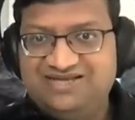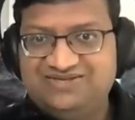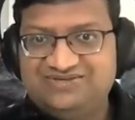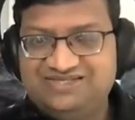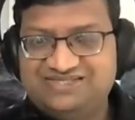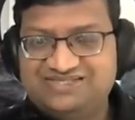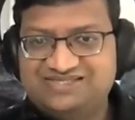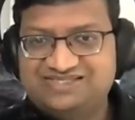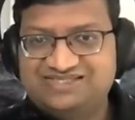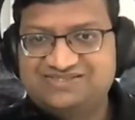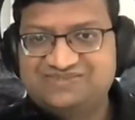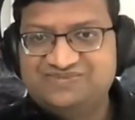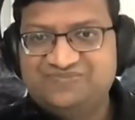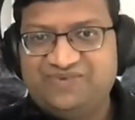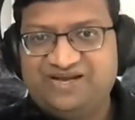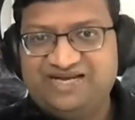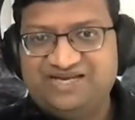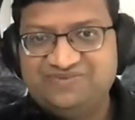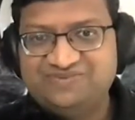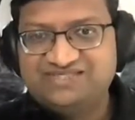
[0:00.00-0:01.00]
Ulysses.
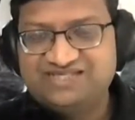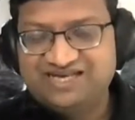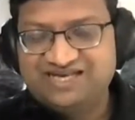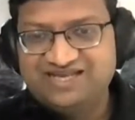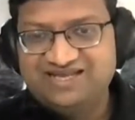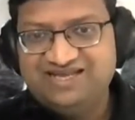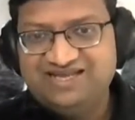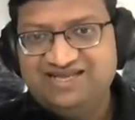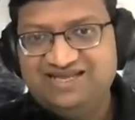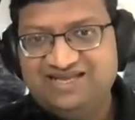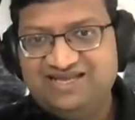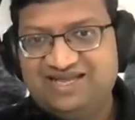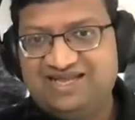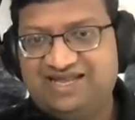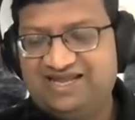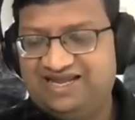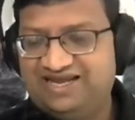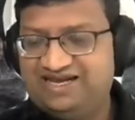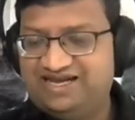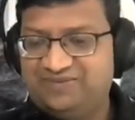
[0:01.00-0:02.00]
My name is Nalay,
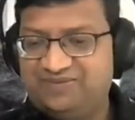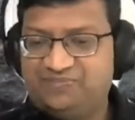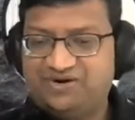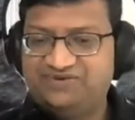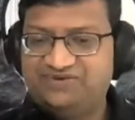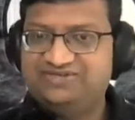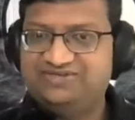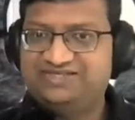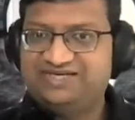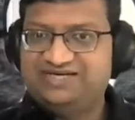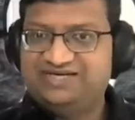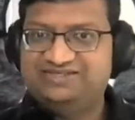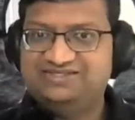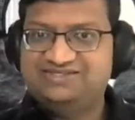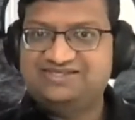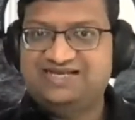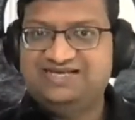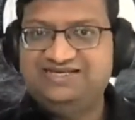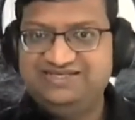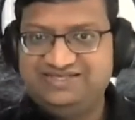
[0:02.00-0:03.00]
and I'm part of the
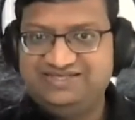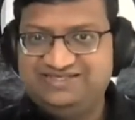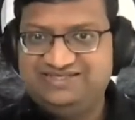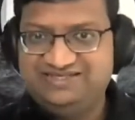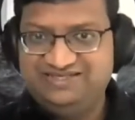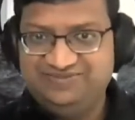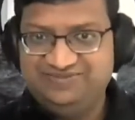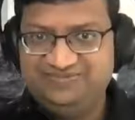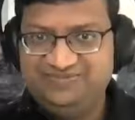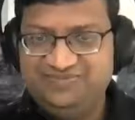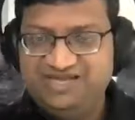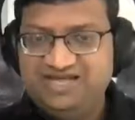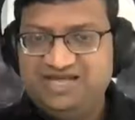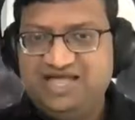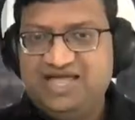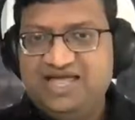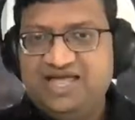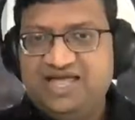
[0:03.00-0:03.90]
Tethys ID team.